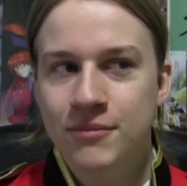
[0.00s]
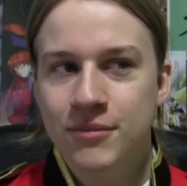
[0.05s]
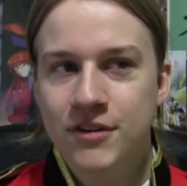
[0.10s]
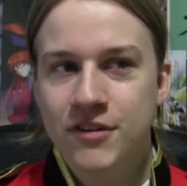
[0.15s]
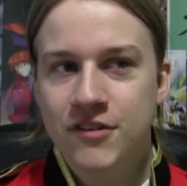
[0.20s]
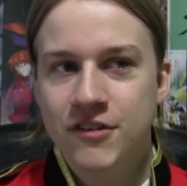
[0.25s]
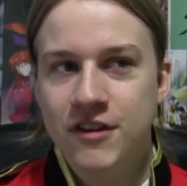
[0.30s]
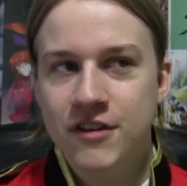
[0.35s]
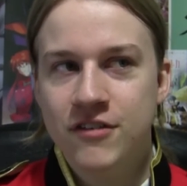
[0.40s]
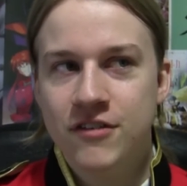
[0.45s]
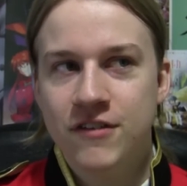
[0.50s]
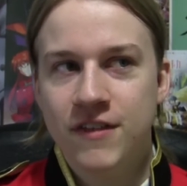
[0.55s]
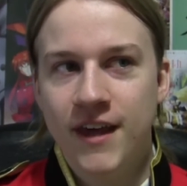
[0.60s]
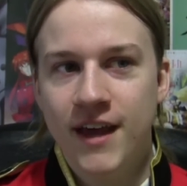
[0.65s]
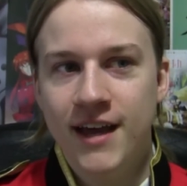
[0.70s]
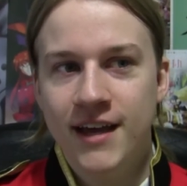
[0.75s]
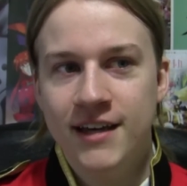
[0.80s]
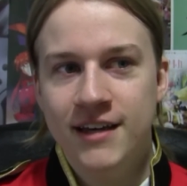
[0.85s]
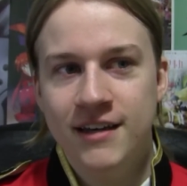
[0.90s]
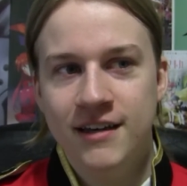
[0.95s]
But since
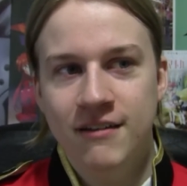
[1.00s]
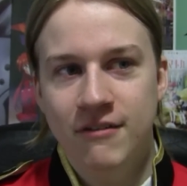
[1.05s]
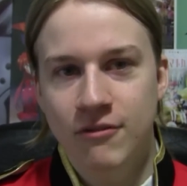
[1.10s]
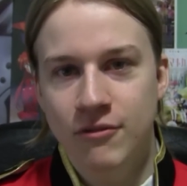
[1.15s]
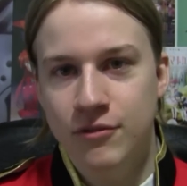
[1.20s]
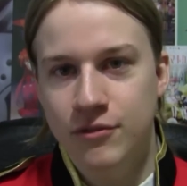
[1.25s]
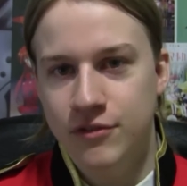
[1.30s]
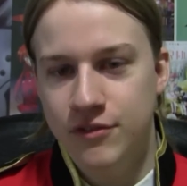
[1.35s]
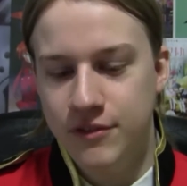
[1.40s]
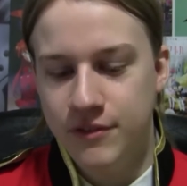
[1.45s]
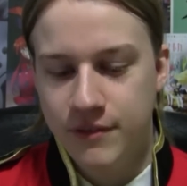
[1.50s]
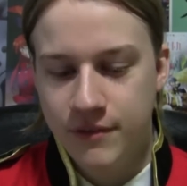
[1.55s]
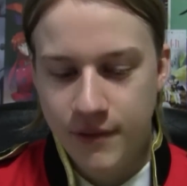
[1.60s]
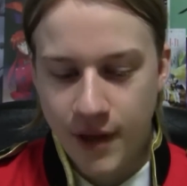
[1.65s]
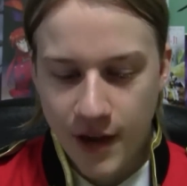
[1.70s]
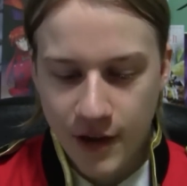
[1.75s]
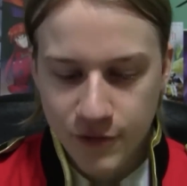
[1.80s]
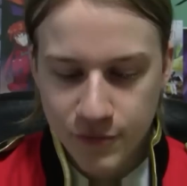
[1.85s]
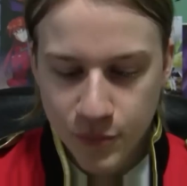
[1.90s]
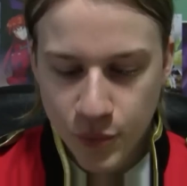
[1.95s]
then,
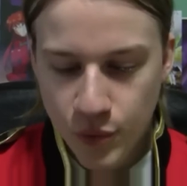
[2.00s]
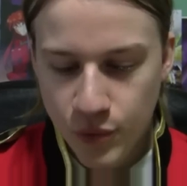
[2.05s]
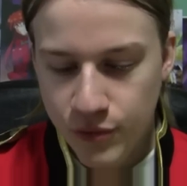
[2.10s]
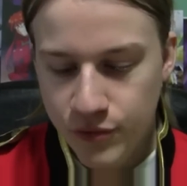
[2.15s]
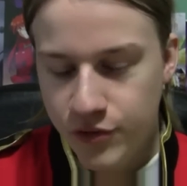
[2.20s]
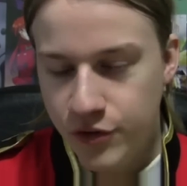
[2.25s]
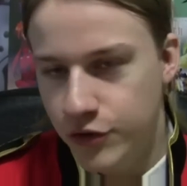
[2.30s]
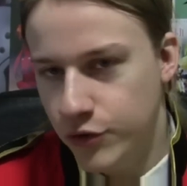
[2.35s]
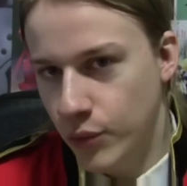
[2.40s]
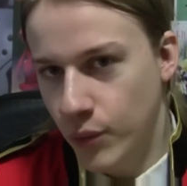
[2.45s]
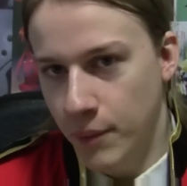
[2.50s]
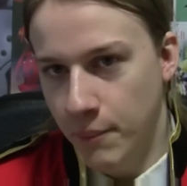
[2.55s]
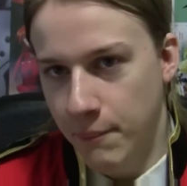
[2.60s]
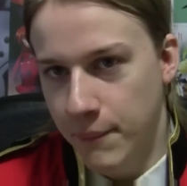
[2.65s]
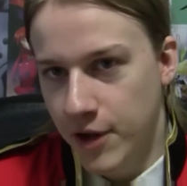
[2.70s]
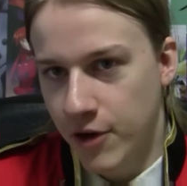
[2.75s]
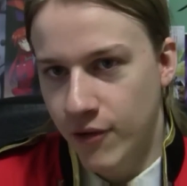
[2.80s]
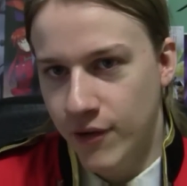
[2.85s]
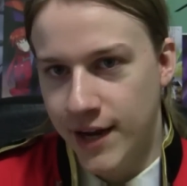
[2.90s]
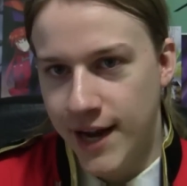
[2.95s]
I've moved to a
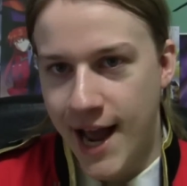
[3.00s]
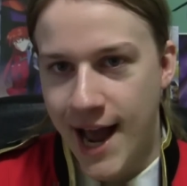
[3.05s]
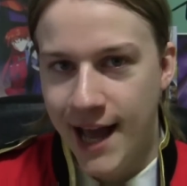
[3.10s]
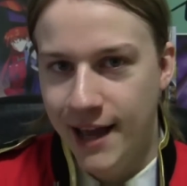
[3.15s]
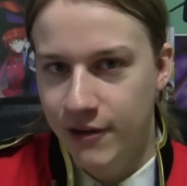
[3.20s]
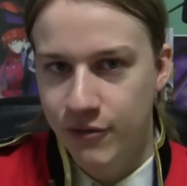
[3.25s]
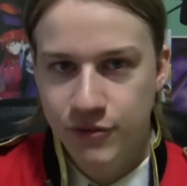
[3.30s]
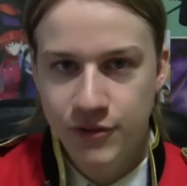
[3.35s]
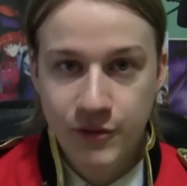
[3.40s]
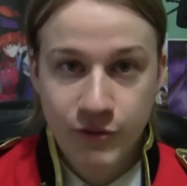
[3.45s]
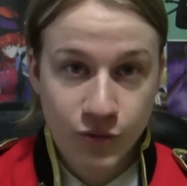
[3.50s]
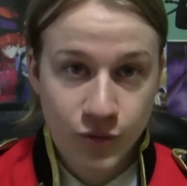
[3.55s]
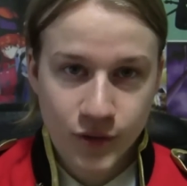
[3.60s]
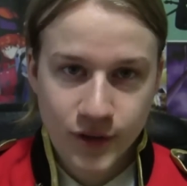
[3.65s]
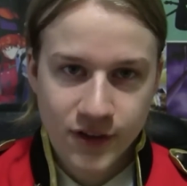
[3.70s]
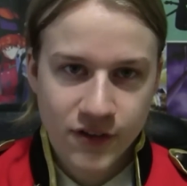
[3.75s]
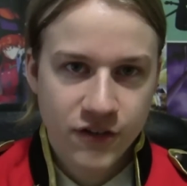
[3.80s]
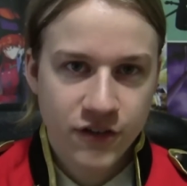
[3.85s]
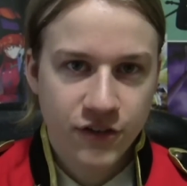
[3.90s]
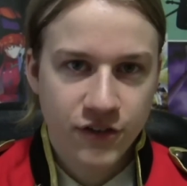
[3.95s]
myriad of
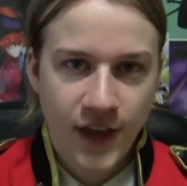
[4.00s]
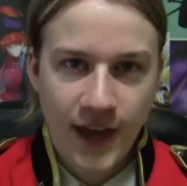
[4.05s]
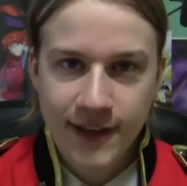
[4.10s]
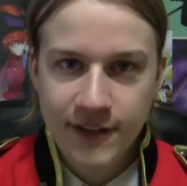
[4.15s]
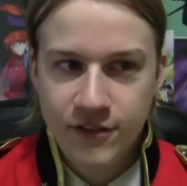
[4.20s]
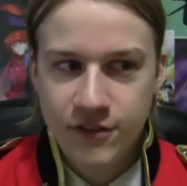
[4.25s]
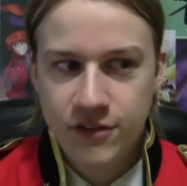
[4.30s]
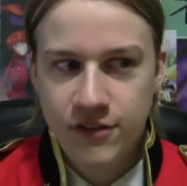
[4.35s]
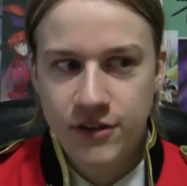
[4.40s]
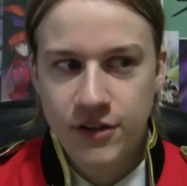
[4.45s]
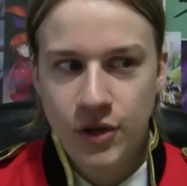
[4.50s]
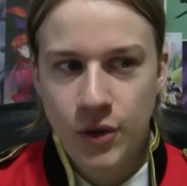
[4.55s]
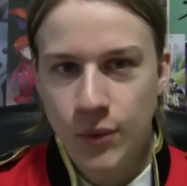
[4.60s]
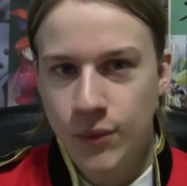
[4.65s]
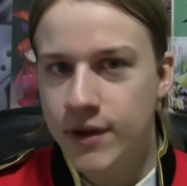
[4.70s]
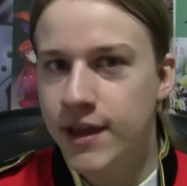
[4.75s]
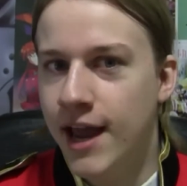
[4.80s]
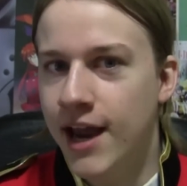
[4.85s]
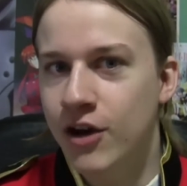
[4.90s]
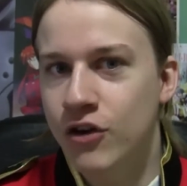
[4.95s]
different sets and
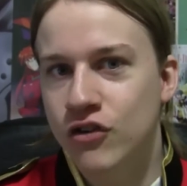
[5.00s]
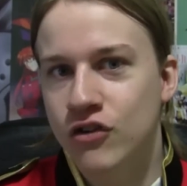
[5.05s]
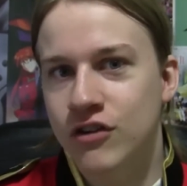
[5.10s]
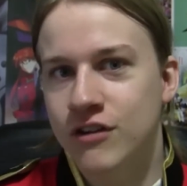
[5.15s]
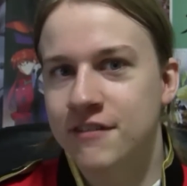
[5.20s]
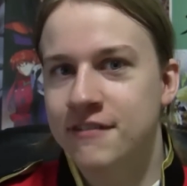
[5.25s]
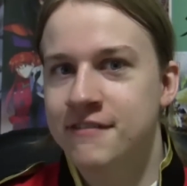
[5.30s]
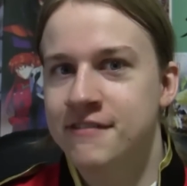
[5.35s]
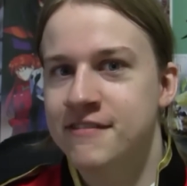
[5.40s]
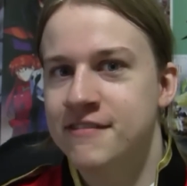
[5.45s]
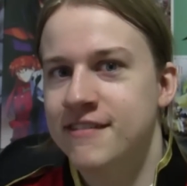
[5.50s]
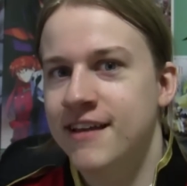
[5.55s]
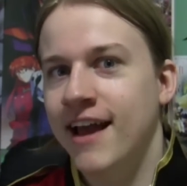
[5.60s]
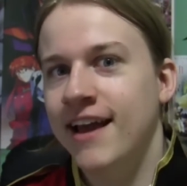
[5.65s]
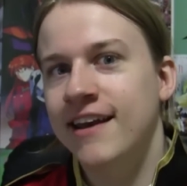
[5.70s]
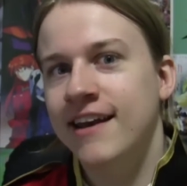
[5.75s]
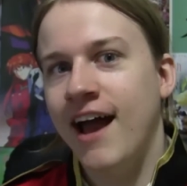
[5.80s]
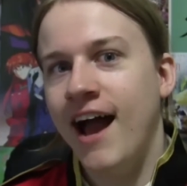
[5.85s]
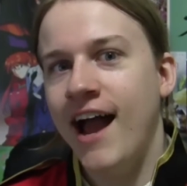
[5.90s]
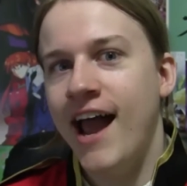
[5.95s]
locations,
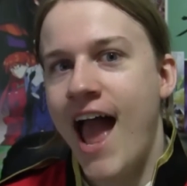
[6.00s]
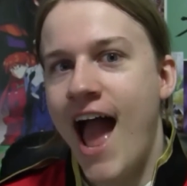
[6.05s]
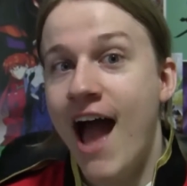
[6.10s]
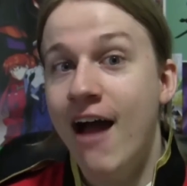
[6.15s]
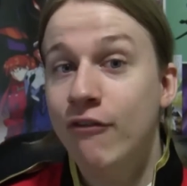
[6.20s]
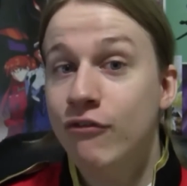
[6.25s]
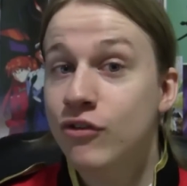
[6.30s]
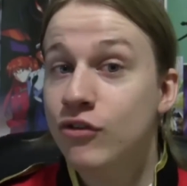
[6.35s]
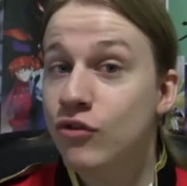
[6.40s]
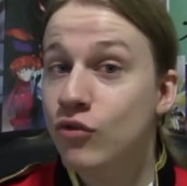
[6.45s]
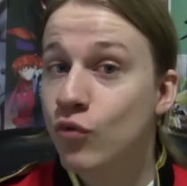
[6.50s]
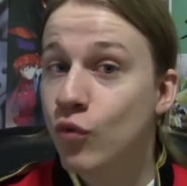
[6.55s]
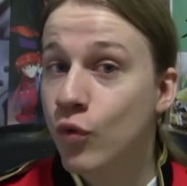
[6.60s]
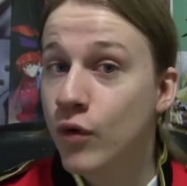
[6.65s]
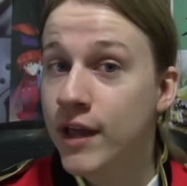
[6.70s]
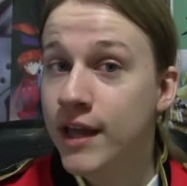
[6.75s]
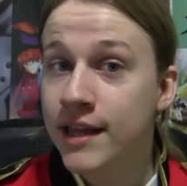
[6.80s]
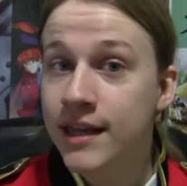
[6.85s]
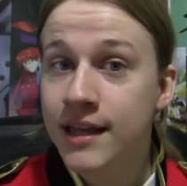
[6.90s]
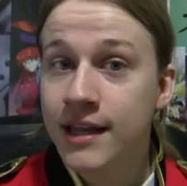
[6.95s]
and I haven't
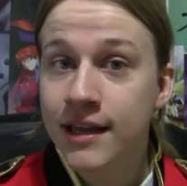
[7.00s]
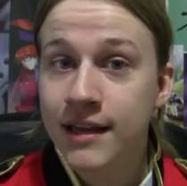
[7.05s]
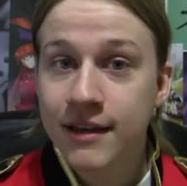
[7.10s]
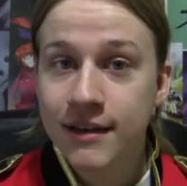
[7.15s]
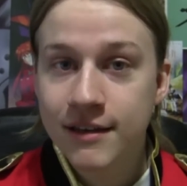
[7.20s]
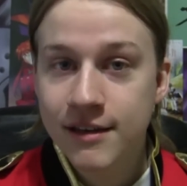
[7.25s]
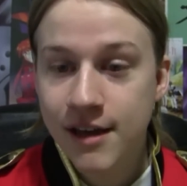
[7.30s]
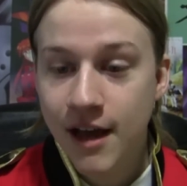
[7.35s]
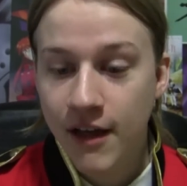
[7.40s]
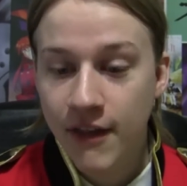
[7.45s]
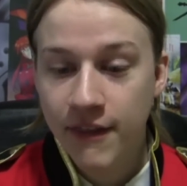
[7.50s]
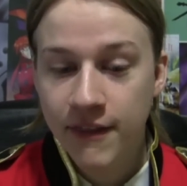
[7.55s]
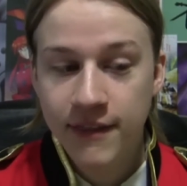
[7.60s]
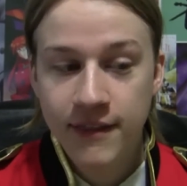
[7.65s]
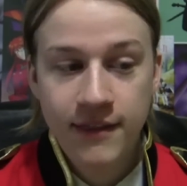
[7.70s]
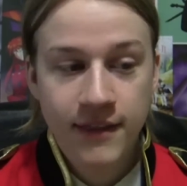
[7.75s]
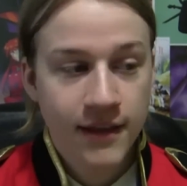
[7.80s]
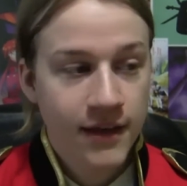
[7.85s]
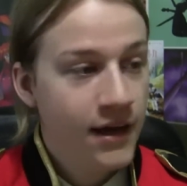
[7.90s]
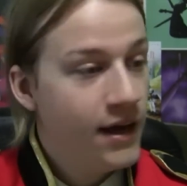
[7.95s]
really
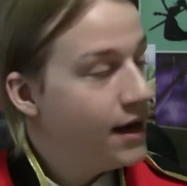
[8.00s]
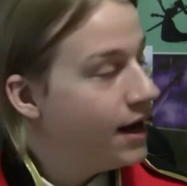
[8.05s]
done